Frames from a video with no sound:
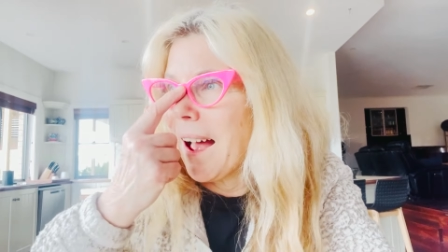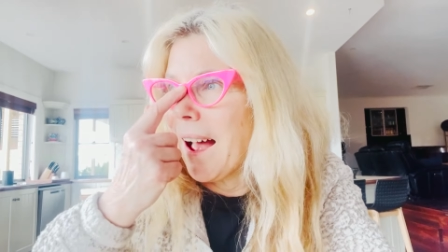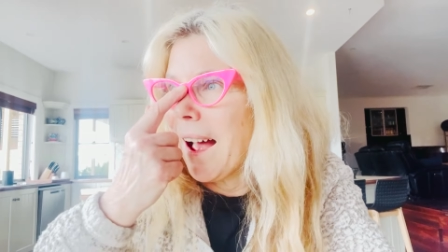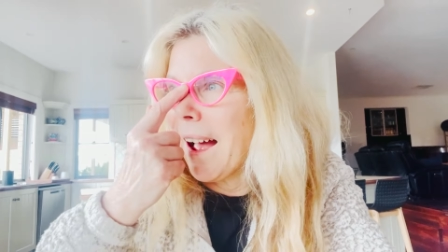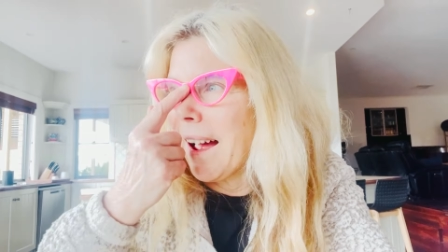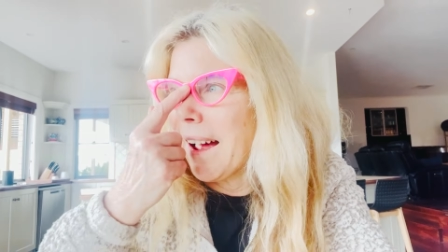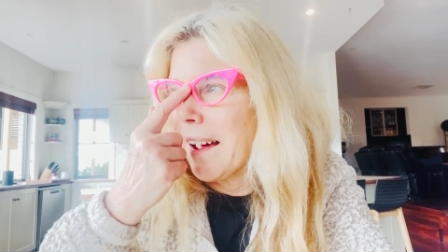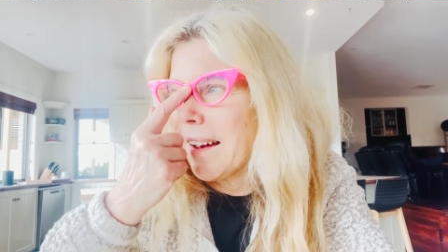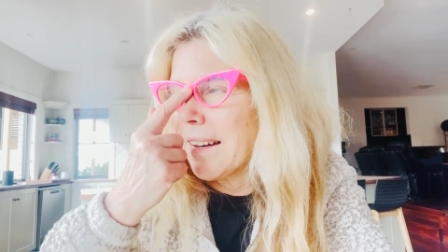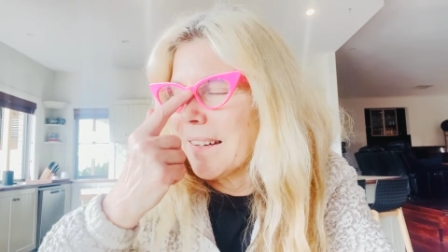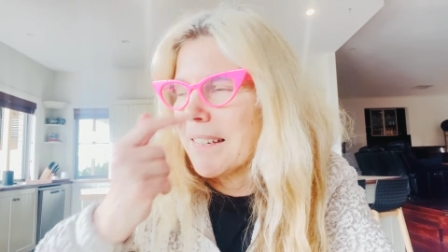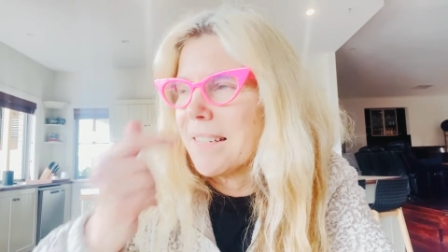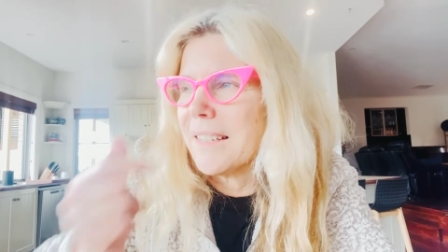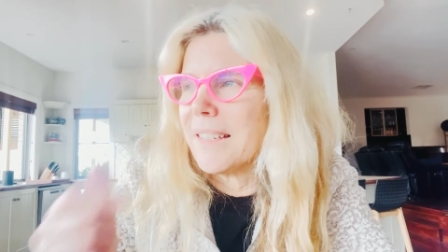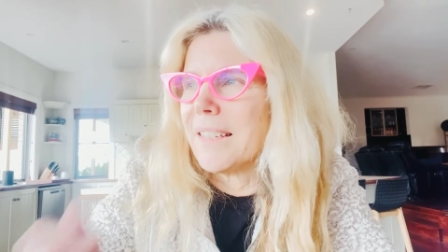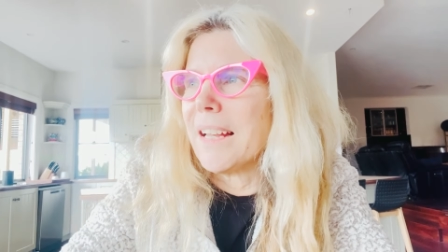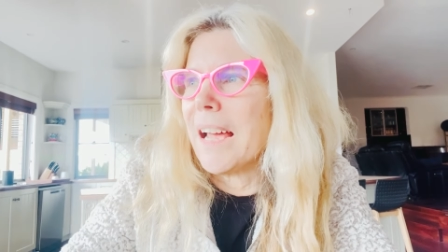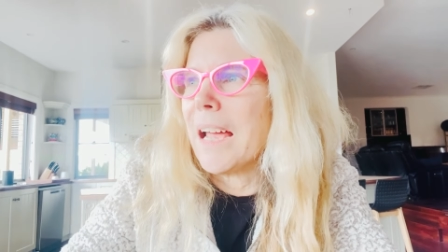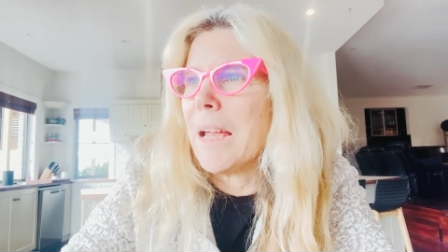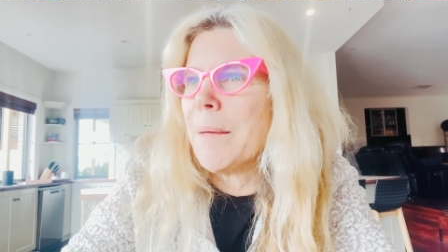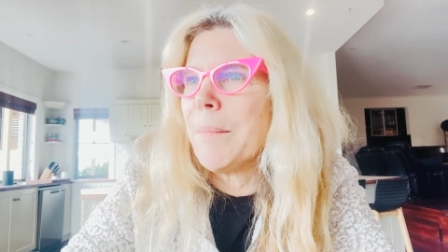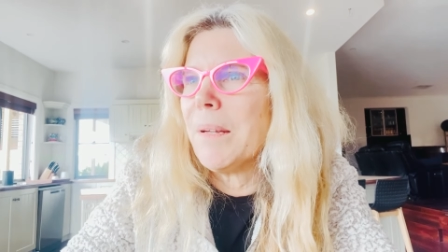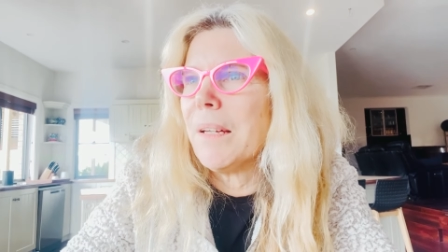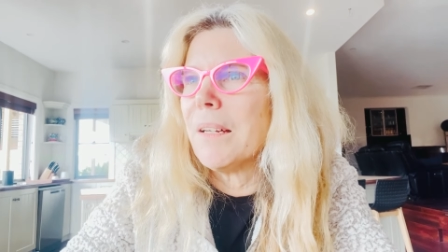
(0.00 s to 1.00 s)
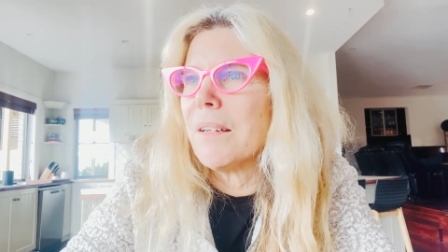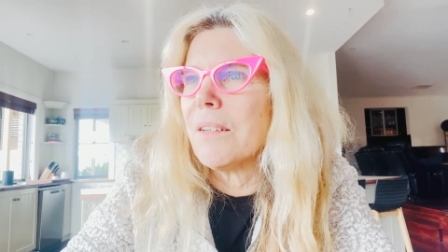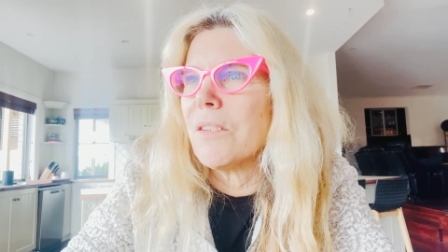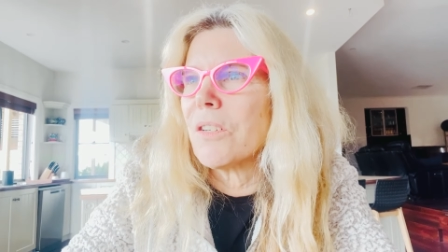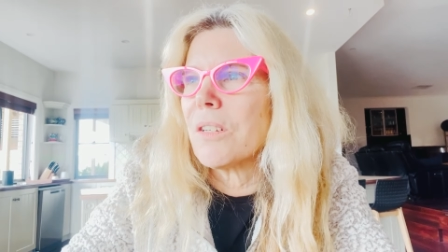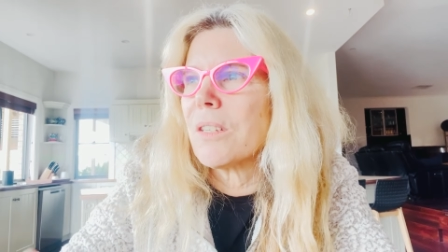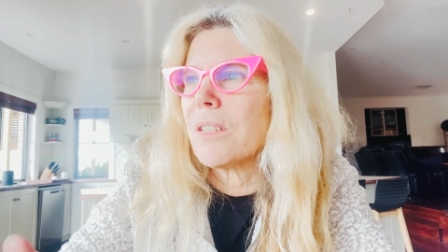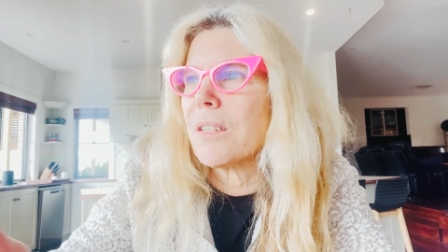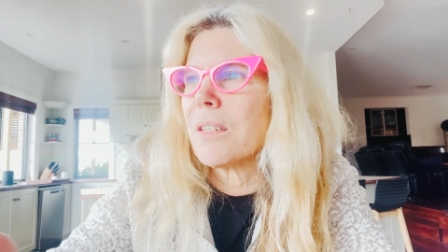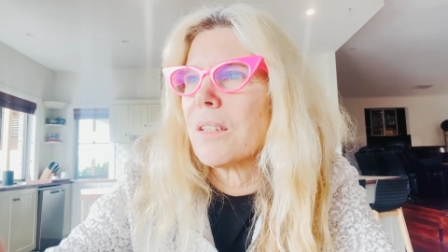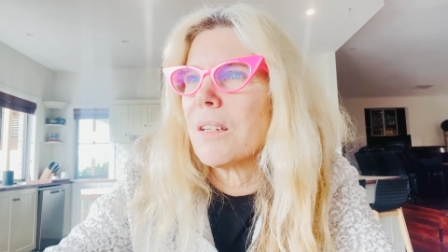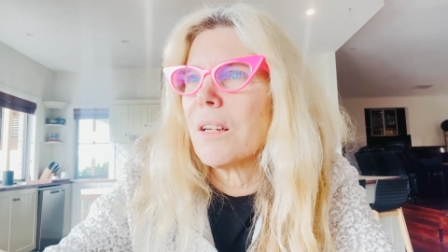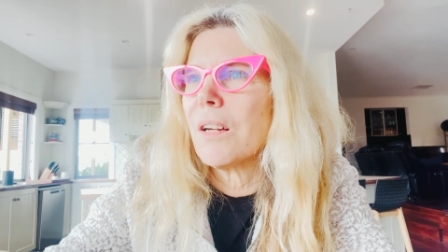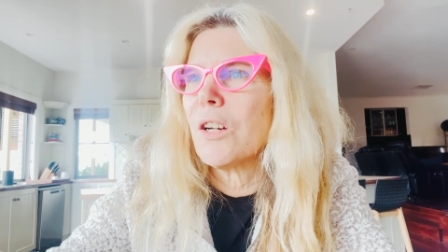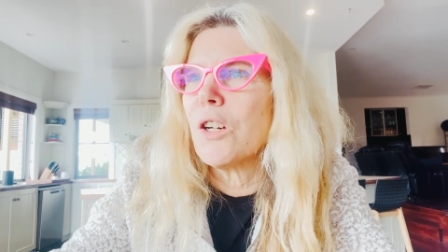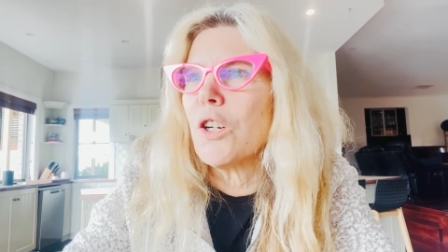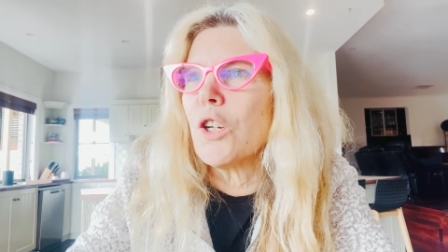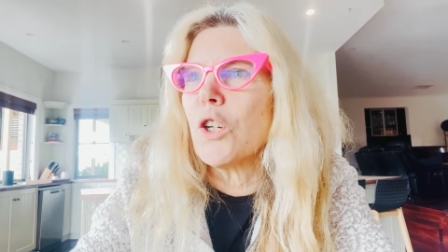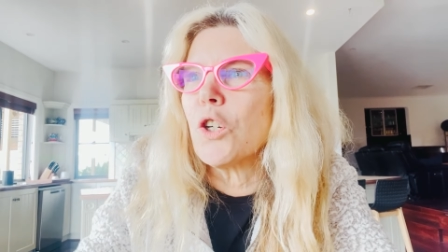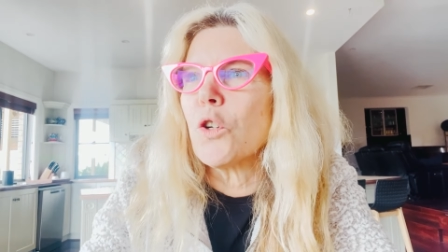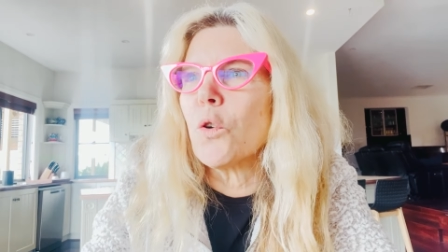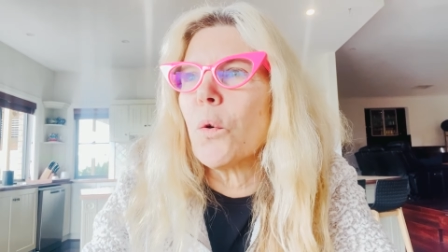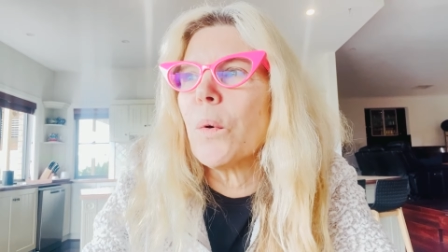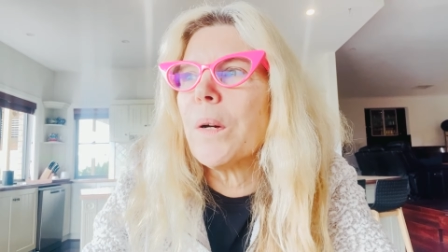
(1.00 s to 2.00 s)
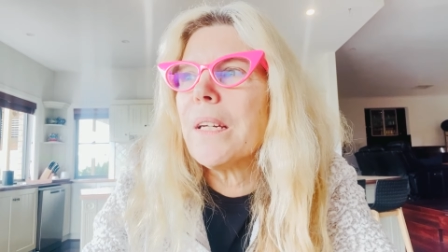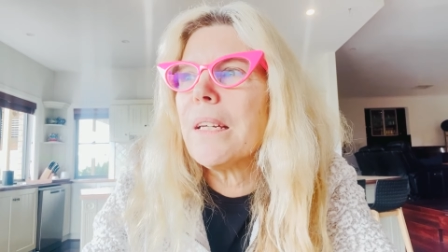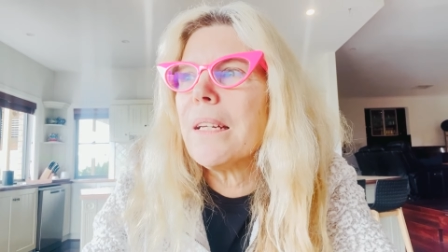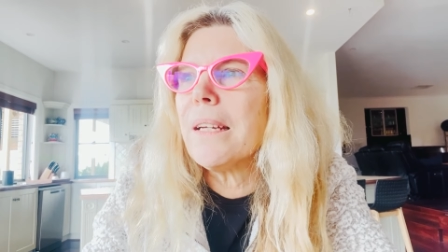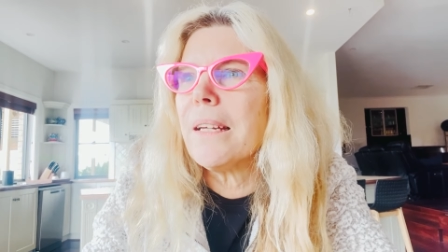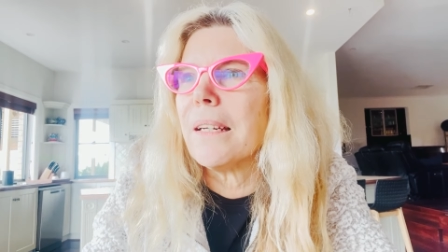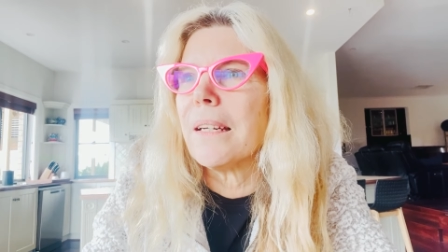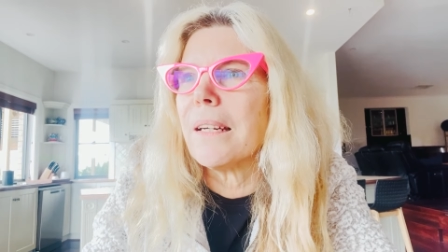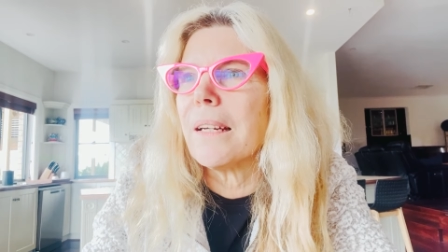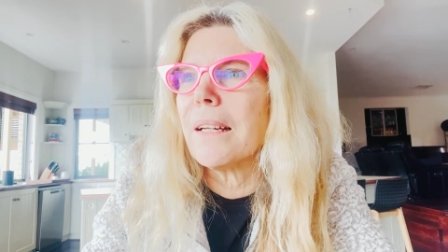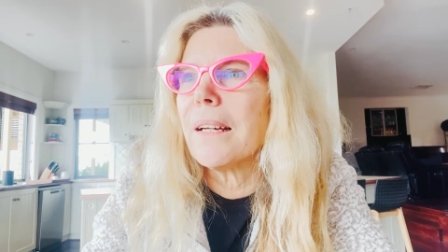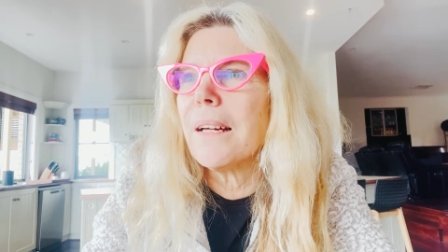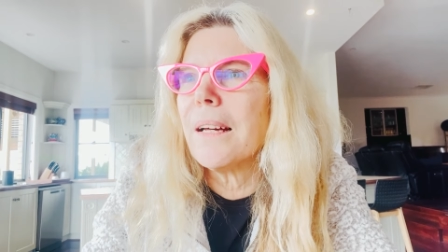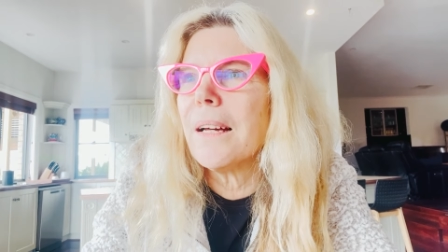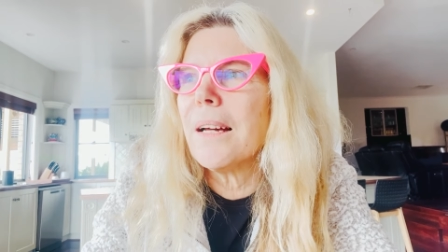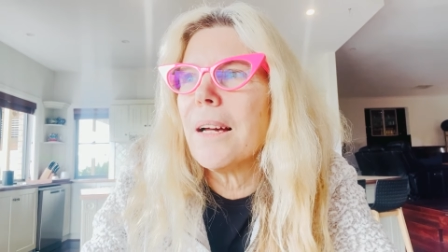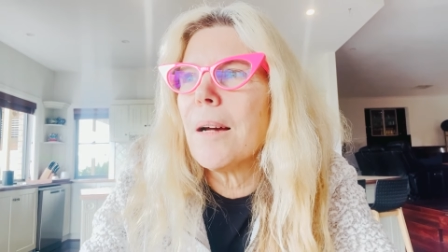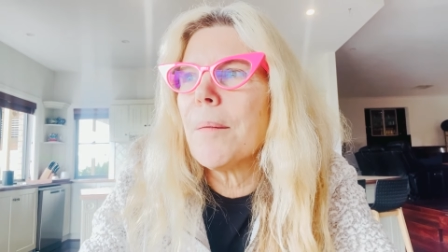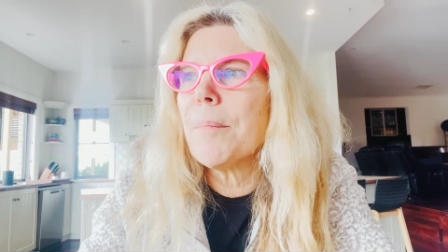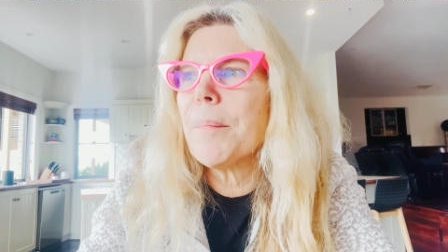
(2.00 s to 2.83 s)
And Damien just joined in.